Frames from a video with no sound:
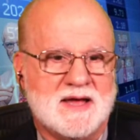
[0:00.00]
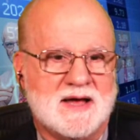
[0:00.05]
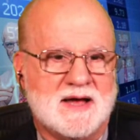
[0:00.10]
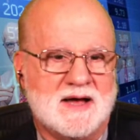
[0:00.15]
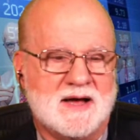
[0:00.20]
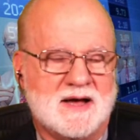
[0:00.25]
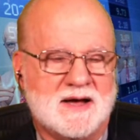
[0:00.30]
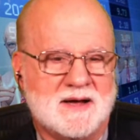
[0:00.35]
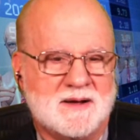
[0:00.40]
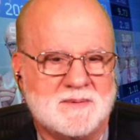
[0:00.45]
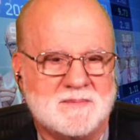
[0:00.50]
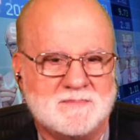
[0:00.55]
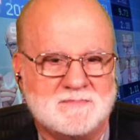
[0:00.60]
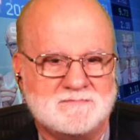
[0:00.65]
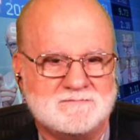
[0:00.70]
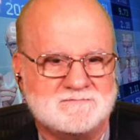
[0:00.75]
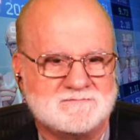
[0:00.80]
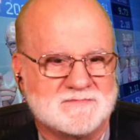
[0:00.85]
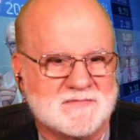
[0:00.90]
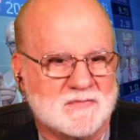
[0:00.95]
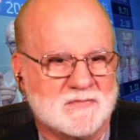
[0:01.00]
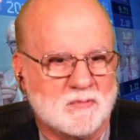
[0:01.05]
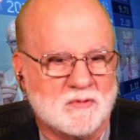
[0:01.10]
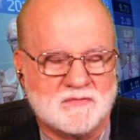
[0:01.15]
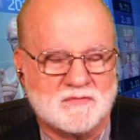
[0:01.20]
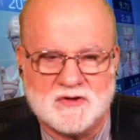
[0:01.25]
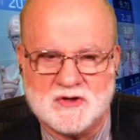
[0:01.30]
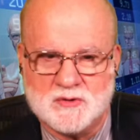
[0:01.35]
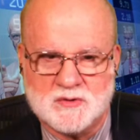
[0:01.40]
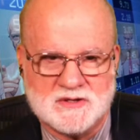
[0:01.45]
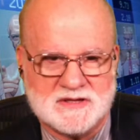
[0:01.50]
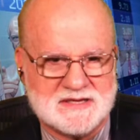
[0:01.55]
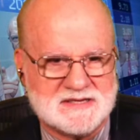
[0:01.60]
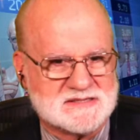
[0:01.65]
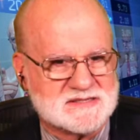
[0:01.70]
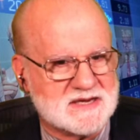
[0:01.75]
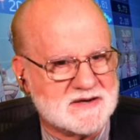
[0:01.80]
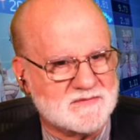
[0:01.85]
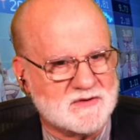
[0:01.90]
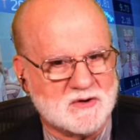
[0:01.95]
Reviewing
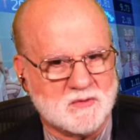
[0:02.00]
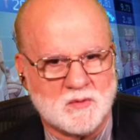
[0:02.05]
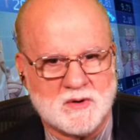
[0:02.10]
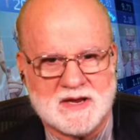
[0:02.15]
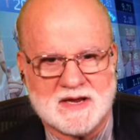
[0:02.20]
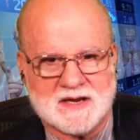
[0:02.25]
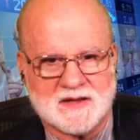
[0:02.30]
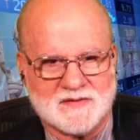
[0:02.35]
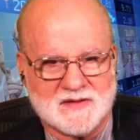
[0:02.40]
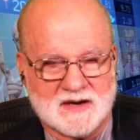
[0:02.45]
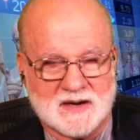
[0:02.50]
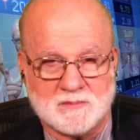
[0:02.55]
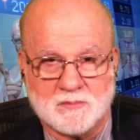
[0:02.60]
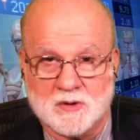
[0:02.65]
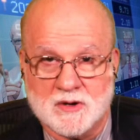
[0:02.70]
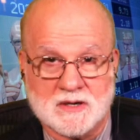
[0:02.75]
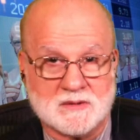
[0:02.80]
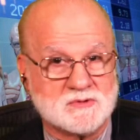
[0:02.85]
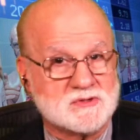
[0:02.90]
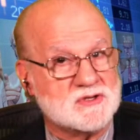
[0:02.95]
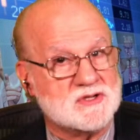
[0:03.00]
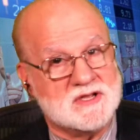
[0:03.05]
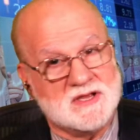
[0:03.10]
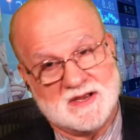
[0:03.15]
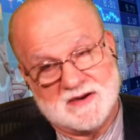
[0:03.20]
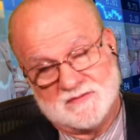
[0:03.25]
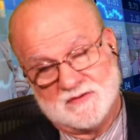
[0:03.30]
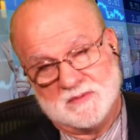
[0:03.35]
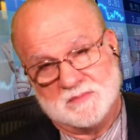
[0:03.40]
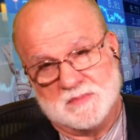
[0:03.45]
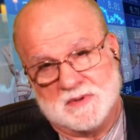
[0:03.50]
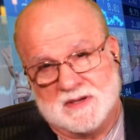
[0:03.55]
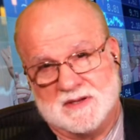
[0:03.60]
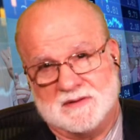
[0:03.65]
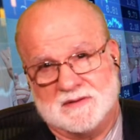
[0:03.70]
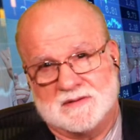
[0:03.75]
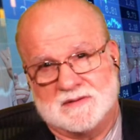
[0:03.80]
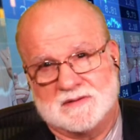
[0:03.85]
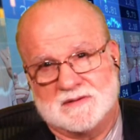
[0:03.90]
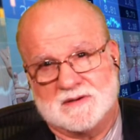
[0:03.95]
these every week, and then I bring them to you every
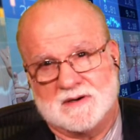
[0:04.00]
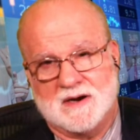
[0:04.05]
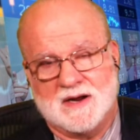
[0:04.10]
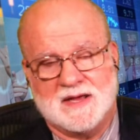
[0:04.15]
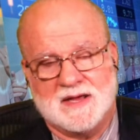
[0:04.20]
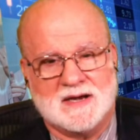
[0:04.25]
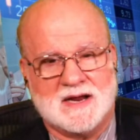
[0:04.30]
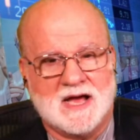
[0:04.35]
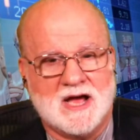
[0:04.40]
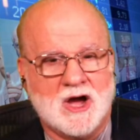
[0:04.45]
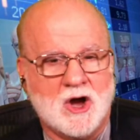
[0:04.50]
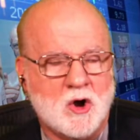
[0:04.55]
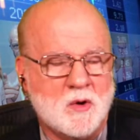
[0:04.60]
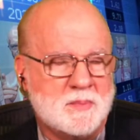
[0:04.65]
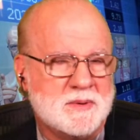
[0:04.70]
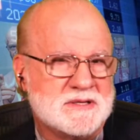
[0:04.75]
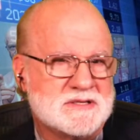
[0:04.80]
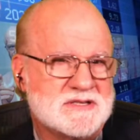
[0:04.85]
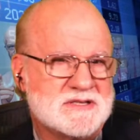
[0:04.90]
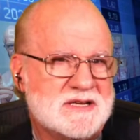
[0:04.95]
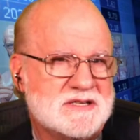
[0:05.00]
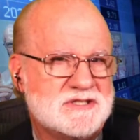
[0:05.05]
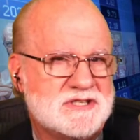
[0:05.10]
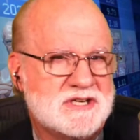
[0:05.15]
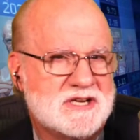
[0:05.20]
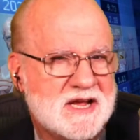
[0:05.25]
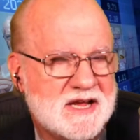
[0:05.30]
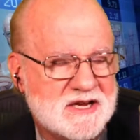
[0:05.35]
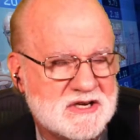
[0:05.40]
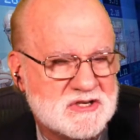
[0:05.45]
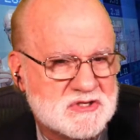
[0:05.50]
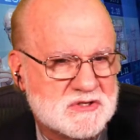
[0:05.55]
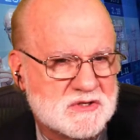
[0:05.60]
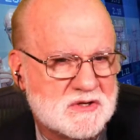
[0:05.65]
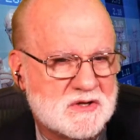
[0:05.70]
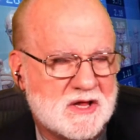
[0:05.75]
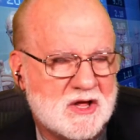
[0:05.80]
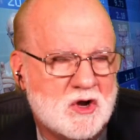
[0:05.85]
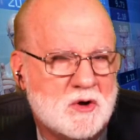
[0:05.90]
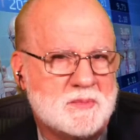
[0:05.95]
month. All right. I hope it's
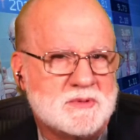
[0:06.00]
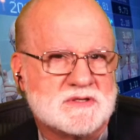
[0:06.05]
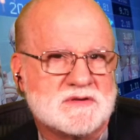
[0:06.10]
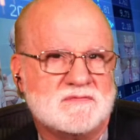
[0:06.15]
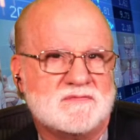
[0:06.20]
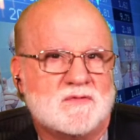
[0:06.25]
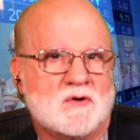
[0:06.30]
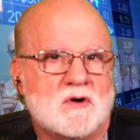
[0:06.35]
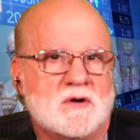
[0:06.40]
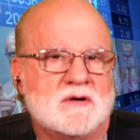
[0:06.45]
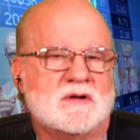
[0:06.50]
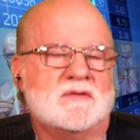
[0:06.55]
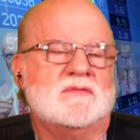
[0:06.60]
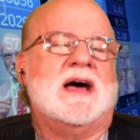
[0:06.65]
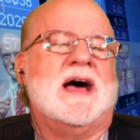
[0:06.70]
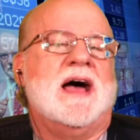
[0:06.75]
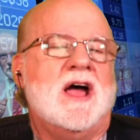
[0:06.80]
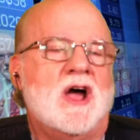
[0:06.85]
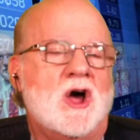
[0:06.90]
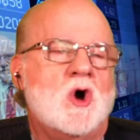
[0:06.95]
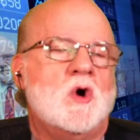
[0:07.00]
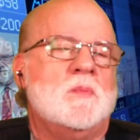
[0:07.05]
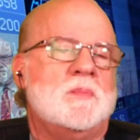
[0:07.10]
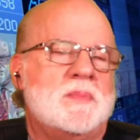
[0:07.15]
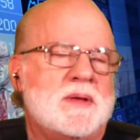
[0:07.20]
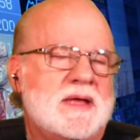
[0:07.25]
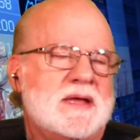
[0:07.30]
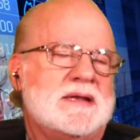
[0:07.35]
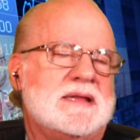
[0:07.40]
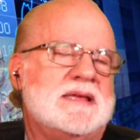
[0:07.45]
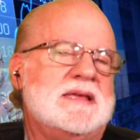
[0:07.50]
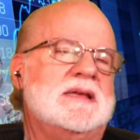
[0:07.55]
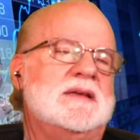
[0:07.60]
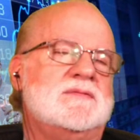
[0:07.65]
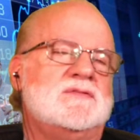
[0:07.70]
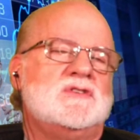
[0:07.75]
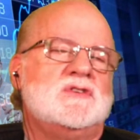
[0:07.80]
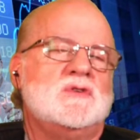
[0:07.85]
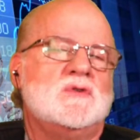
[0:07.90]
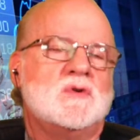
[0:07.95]
educational. I hope it's informative. I hope it
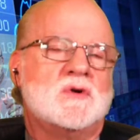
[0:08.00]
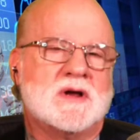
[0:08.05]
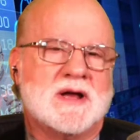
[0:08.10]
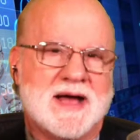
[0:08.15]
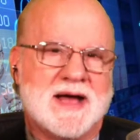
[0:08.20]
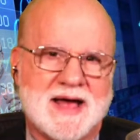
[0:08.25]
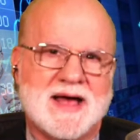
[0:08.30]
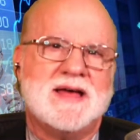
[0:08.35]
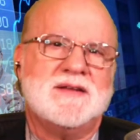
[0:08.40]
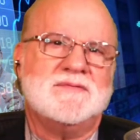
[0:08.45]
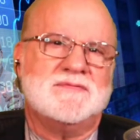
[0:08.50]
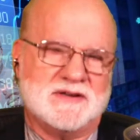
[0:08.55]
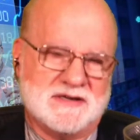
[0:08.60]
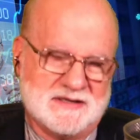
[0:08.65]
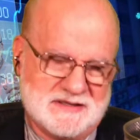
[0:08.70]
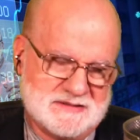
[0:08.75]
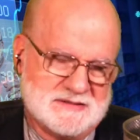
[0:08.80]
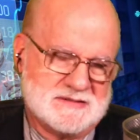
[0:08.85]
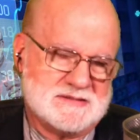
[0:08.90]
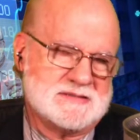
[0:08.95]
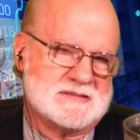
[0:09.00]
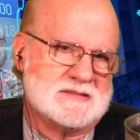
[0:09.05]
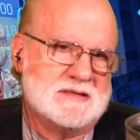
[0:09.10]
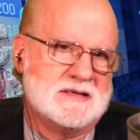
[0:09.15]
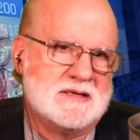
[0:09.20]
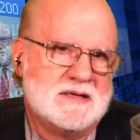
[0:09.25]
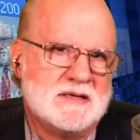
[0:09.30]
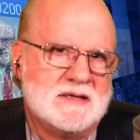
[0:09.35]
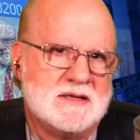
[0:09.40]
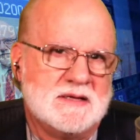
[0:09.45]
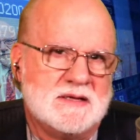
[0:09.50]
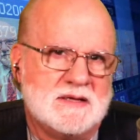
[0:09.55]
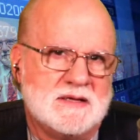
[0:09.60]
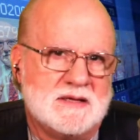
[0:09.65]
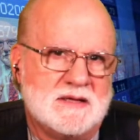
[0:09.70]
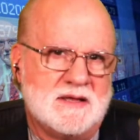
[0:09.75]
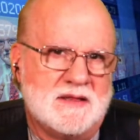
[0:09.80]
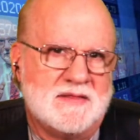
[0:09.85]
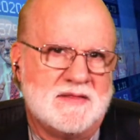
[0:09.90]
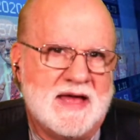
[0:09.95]
gives you confidence
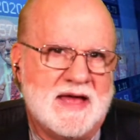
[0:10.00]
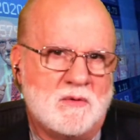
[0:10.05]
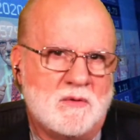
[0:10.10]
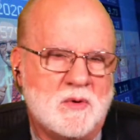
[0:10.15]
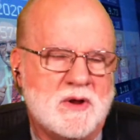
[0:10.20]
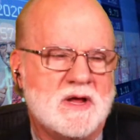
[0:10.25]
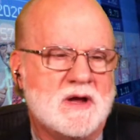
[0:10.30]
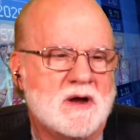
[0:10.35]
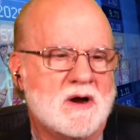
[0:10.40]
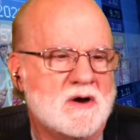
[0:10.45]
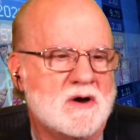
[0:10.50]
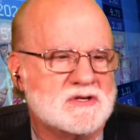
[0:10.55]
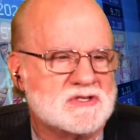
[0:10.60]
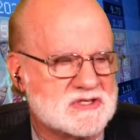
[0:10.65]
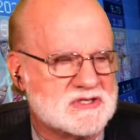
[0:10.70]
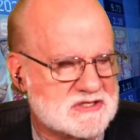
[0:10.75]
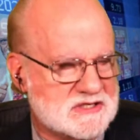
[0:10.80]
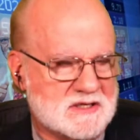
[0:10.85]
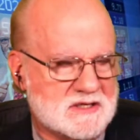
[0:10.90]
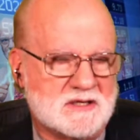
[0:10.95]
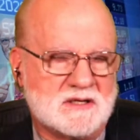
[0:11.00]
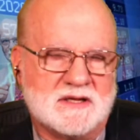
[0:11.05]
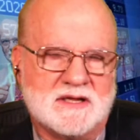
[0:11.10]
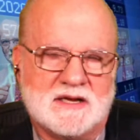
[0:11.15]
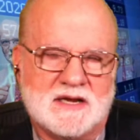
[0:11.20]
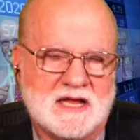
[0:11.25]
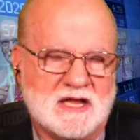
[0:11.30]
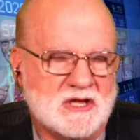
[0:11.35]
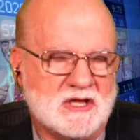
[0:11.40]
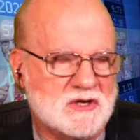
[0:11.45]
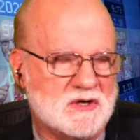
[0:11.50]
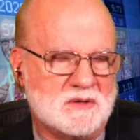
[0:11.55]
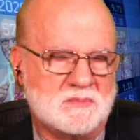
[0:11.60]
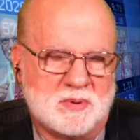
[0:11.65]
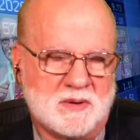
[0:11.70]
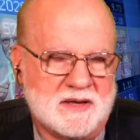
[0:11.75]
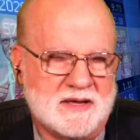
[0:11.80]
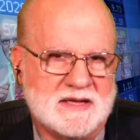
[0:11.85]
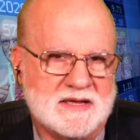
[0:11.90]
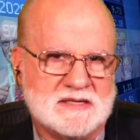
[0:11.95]
that we are still in a good
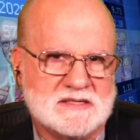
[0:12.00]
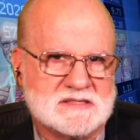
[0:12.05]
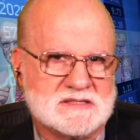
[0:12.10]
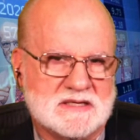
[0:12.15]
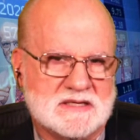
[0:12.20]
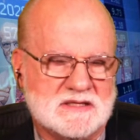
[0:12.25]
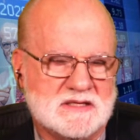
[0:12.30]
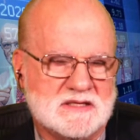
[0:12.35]
place in